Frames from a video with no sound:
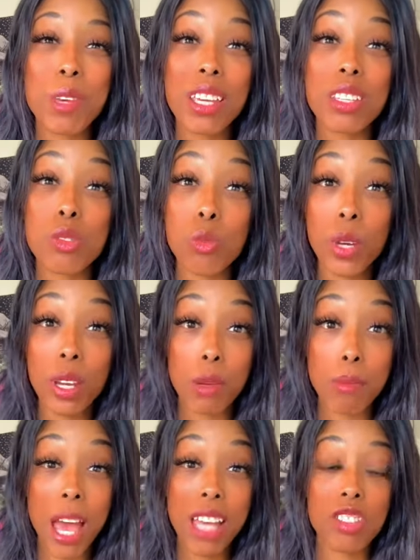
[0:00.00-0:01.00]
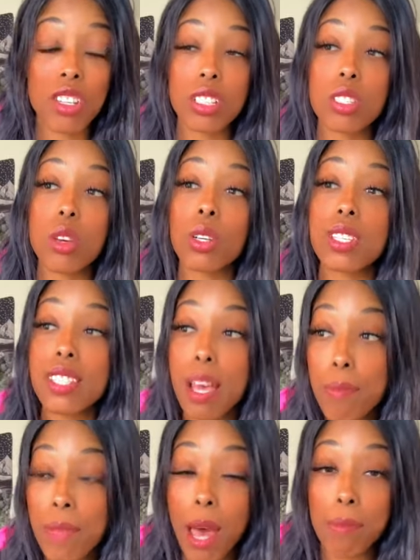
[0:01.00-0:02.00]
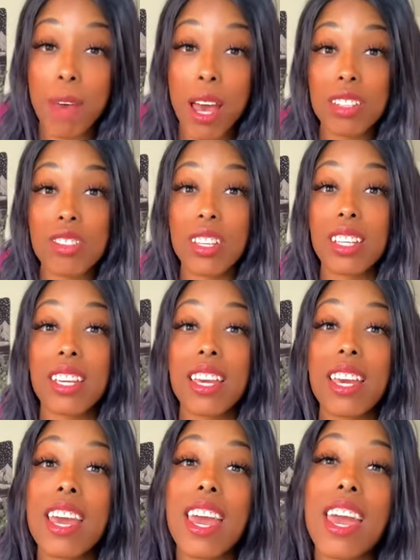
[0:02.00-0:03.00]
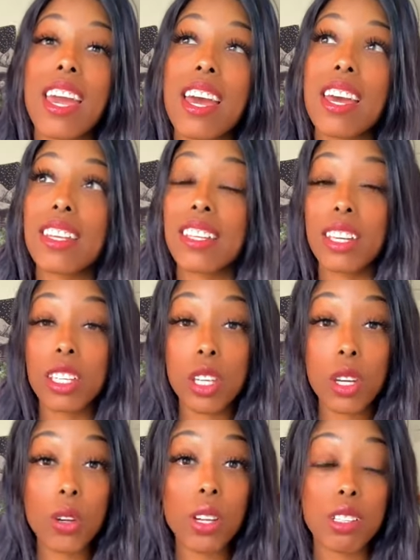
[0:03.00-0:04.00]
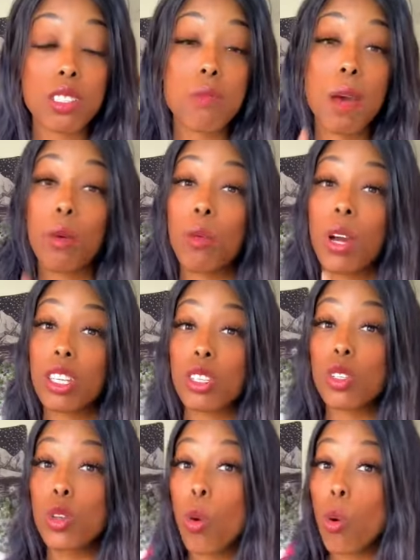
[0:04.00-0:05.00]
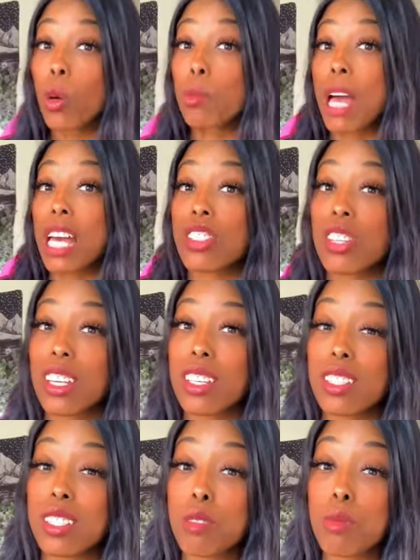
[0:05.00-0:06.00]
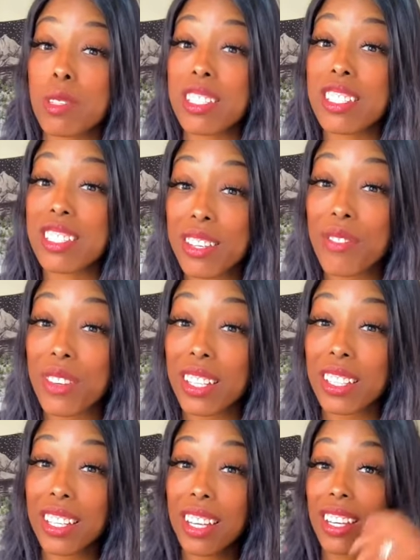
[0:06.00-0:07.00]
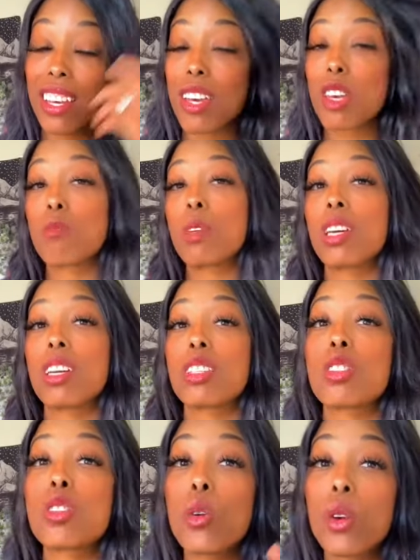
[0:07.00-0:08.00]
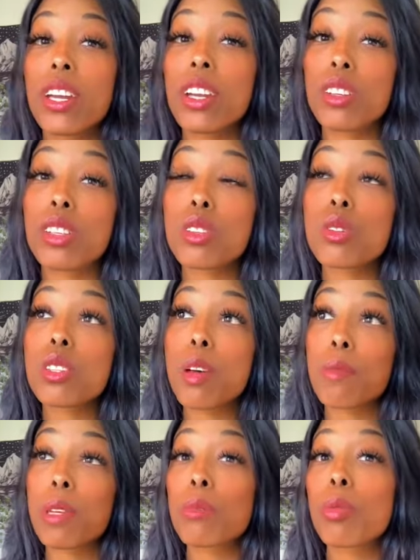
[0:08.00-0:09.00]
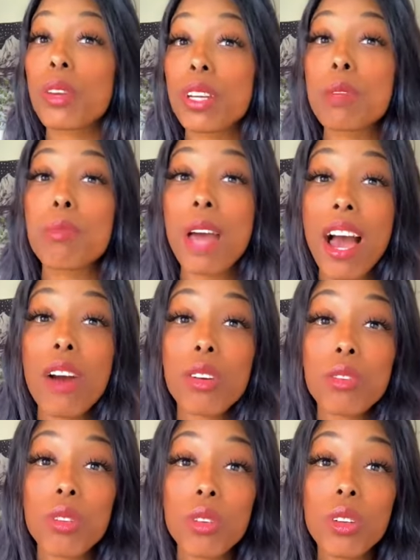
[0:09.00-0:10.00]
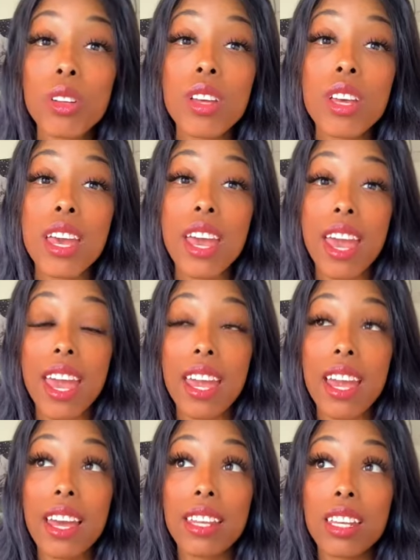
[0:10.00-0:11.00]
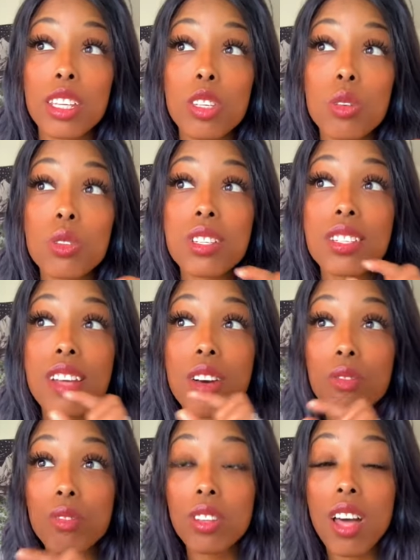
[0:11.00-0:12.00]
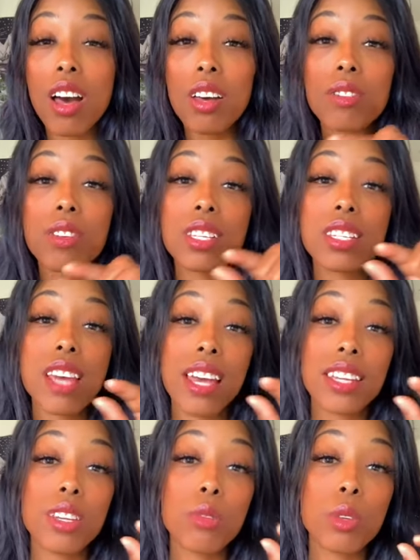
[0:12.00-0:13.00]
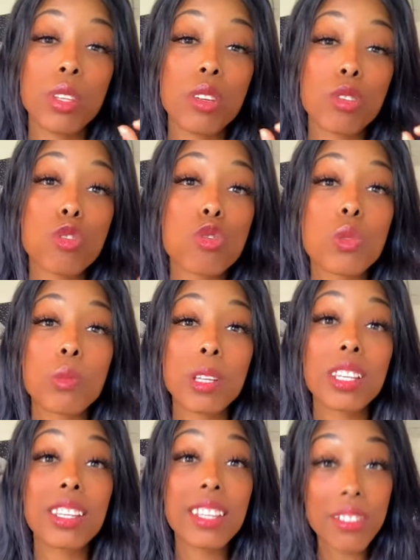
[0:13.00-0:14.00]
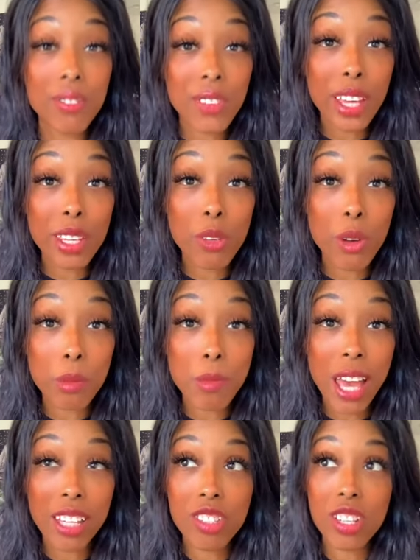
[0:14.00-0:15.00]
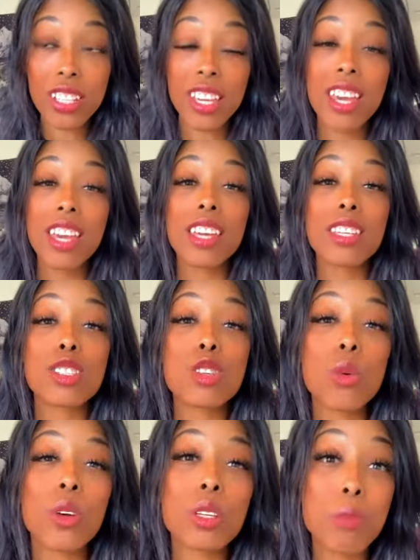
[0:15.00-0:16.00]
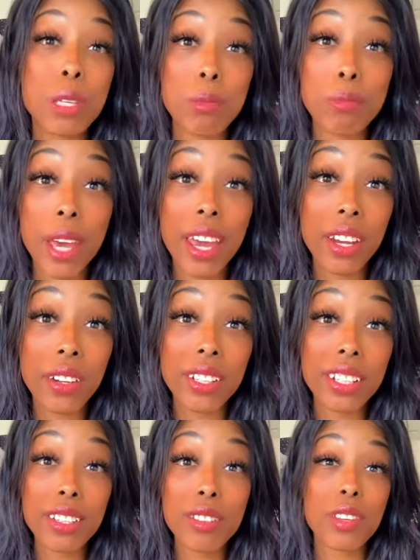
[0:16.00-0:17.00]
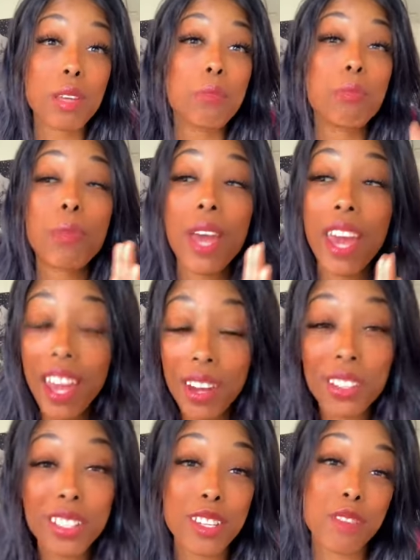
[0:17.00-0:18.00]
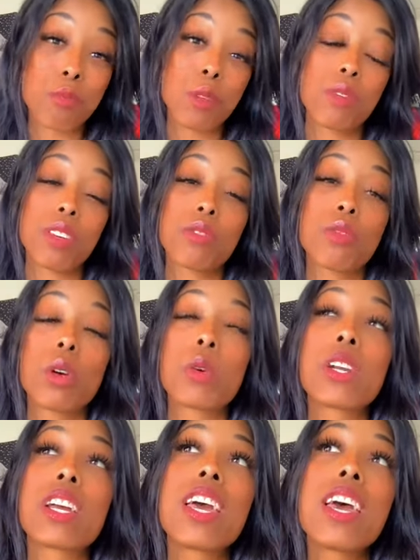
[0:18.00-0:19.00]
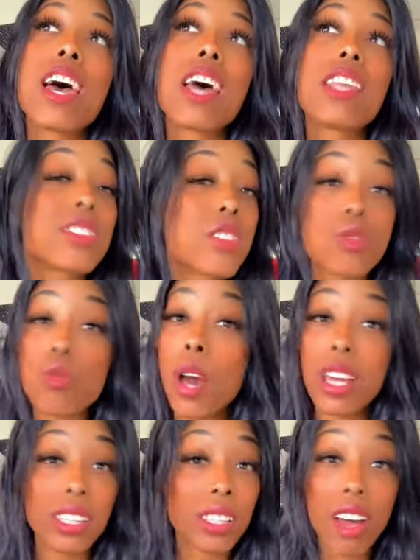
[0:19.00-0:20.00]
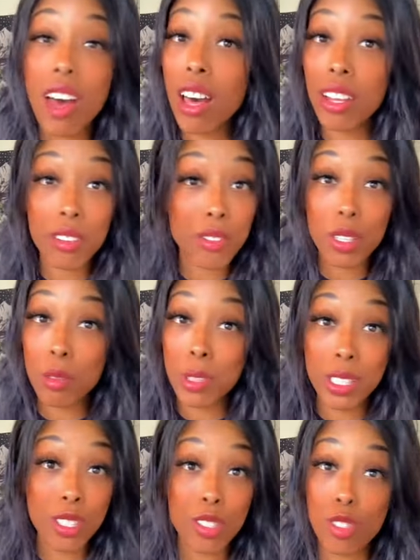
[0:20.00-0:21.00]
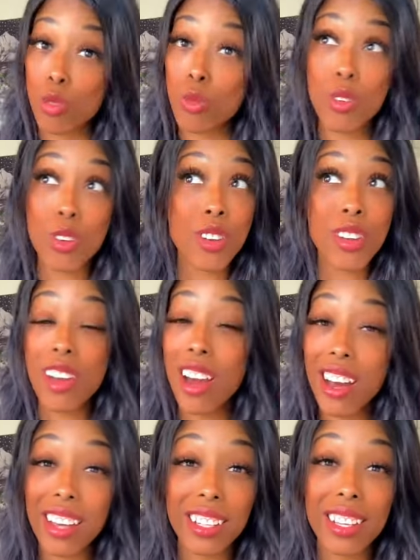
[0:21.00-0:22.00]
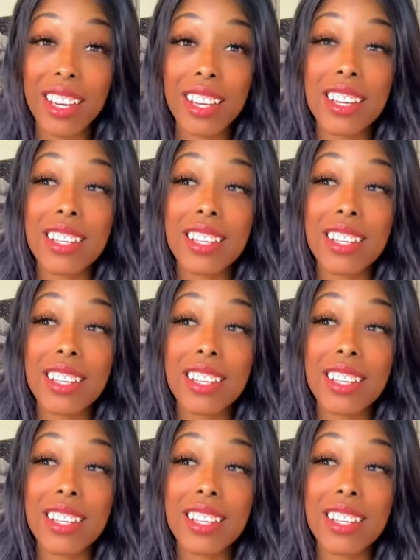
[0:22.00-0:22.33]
beings, we are magic. So accept that magic and get curious about what your magic is specifically, because you're here to do something pretty powerful. And your self-love tied in with your true belief that you are magic is going to be imperative moving forward. And this is why a lot of humans do not